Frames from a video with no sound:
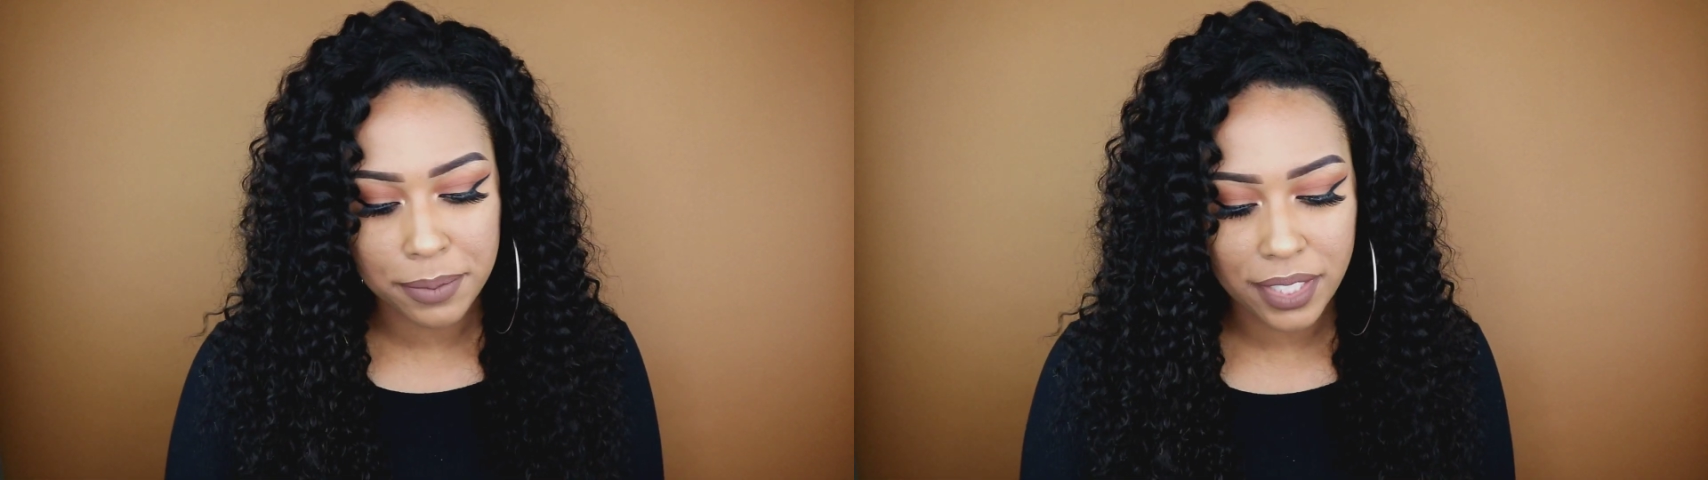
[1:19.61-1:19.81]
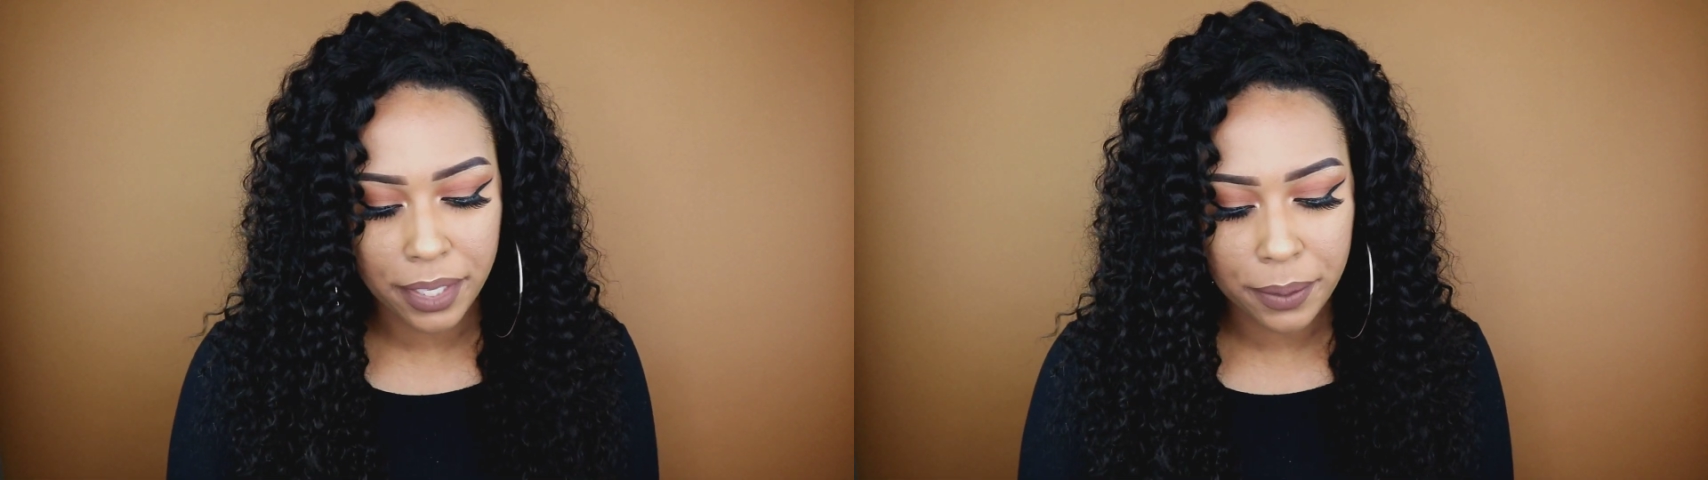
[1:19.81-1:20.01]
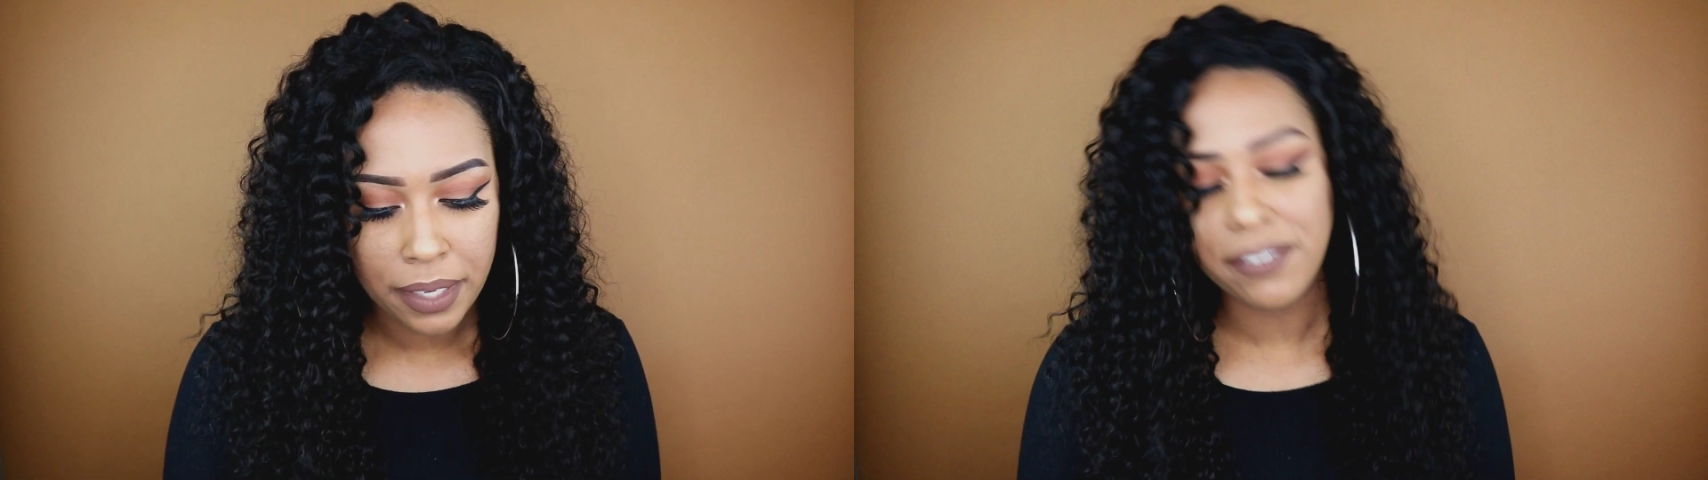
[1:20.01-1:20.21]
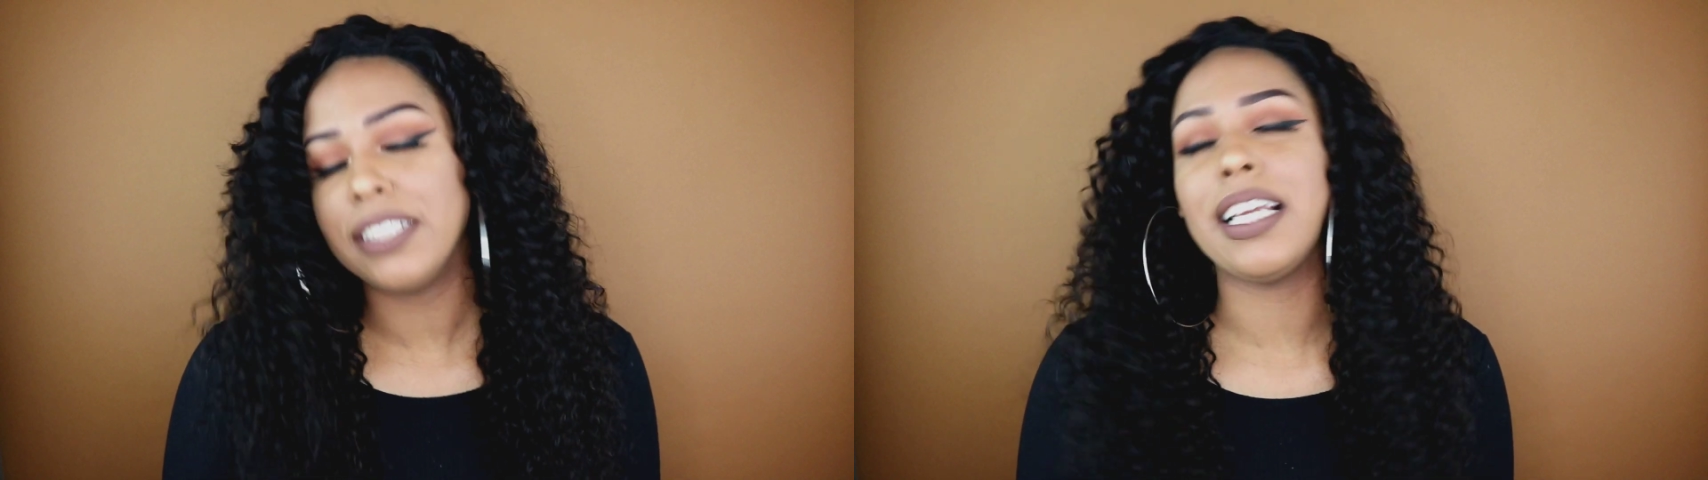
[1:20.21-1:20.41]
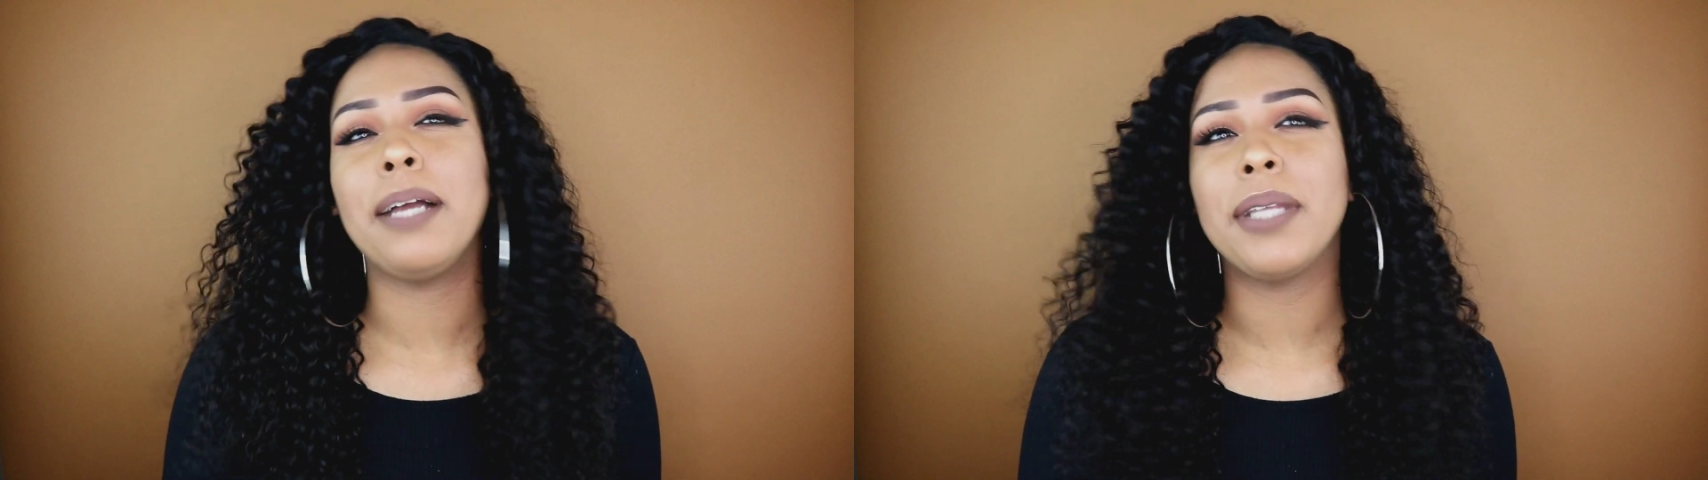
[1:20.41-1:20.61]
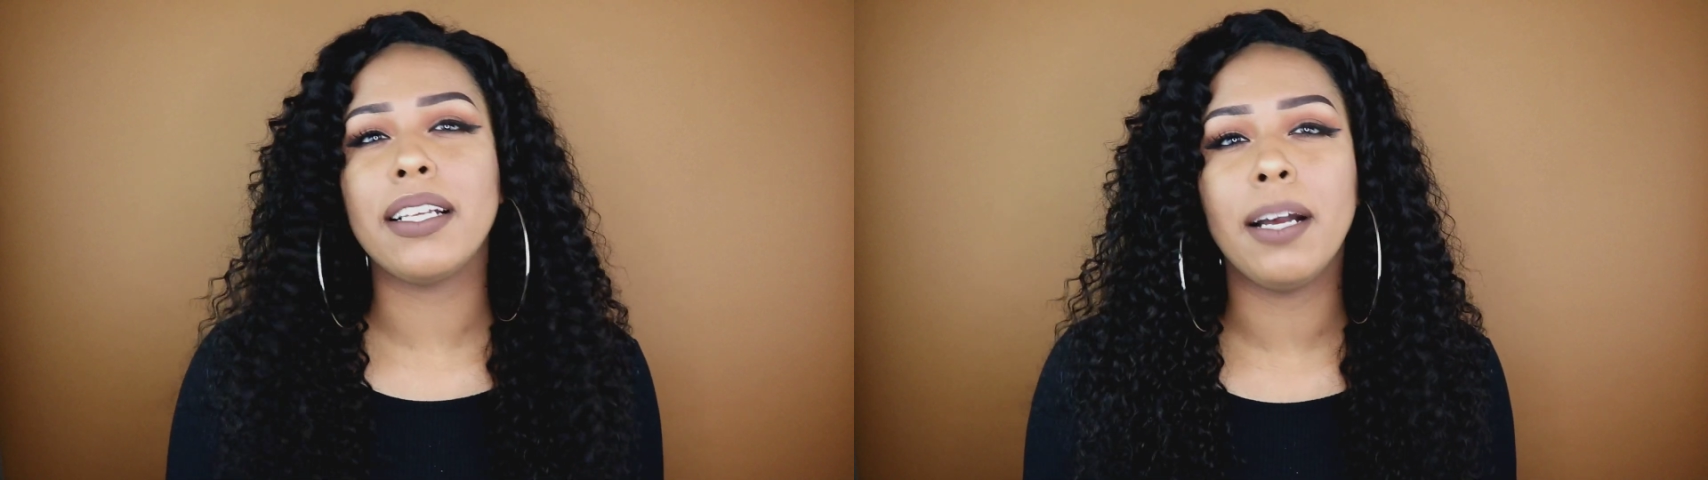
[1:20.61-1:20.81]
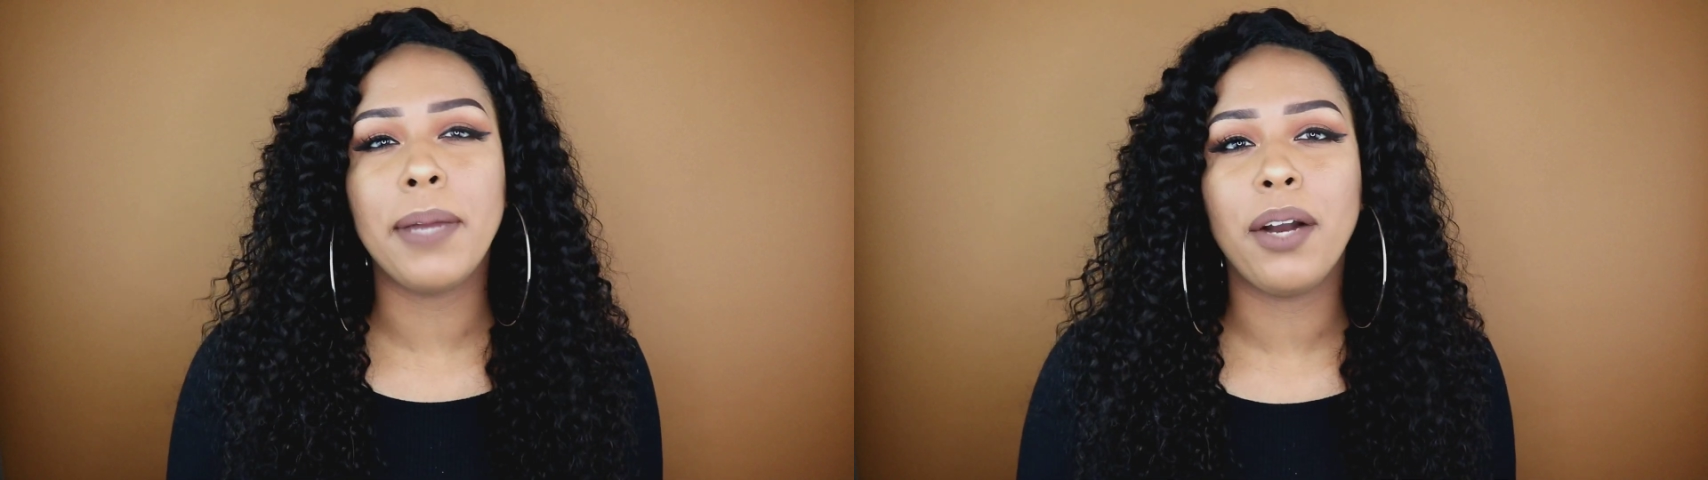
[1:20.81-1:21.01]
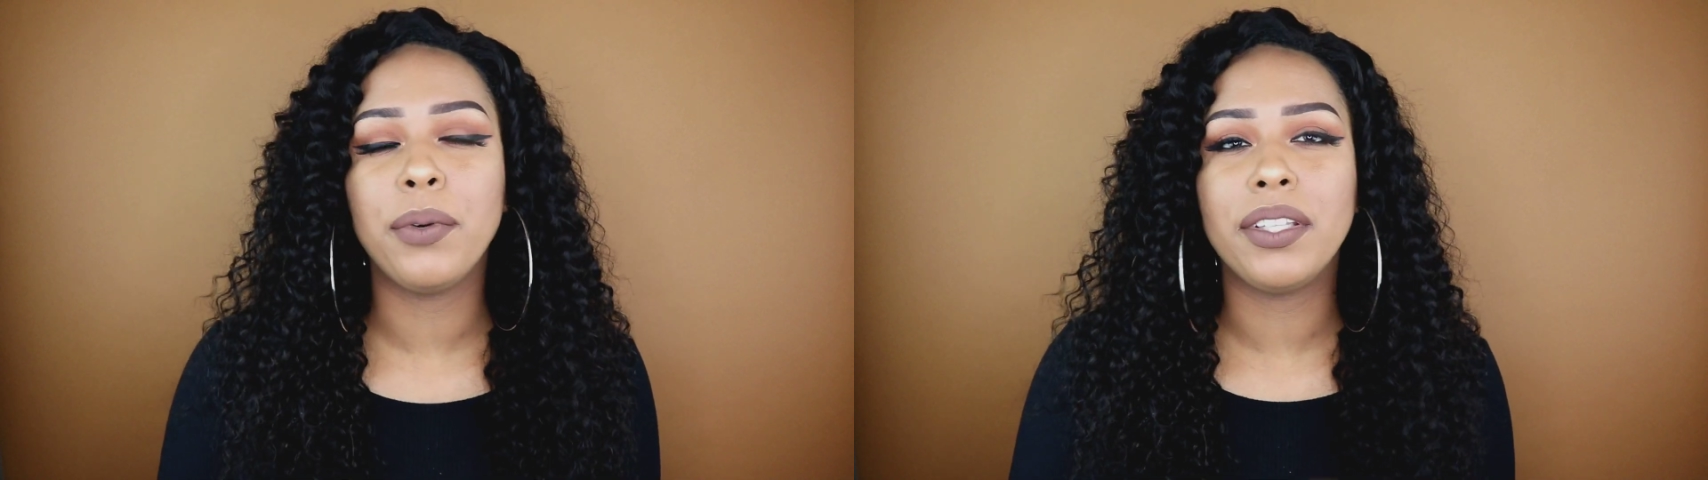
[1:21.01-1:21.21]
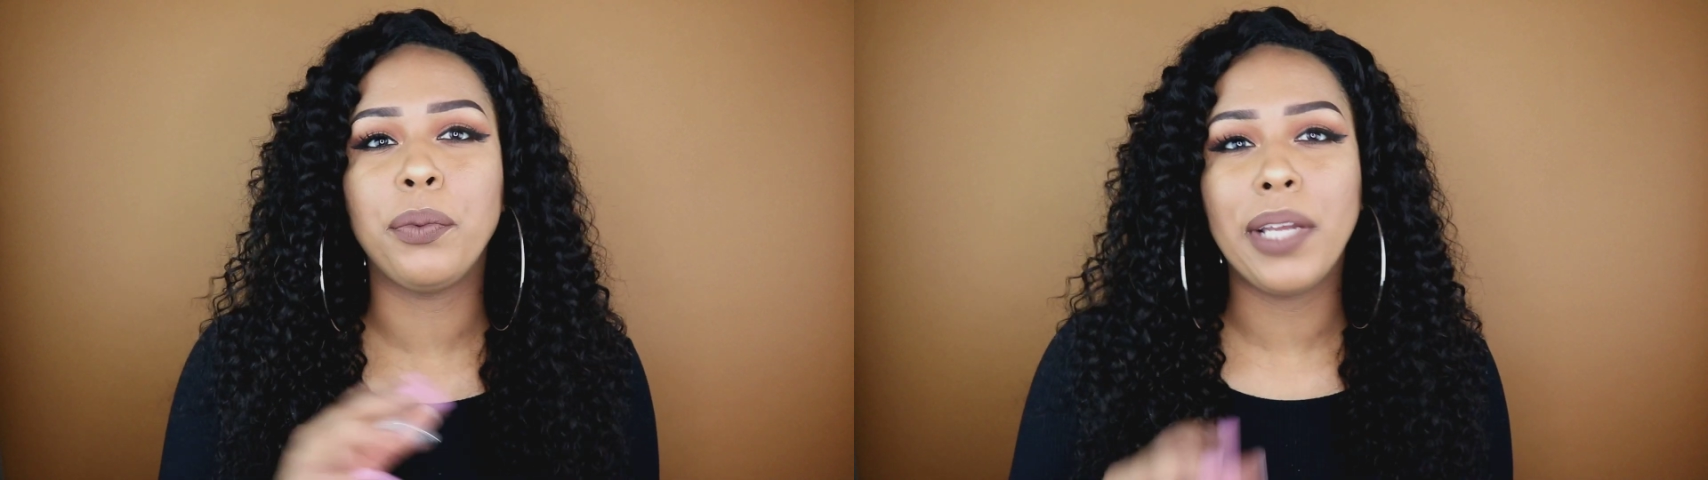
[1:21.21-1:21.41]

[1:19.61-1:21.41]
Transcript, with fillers: So every time they come out with a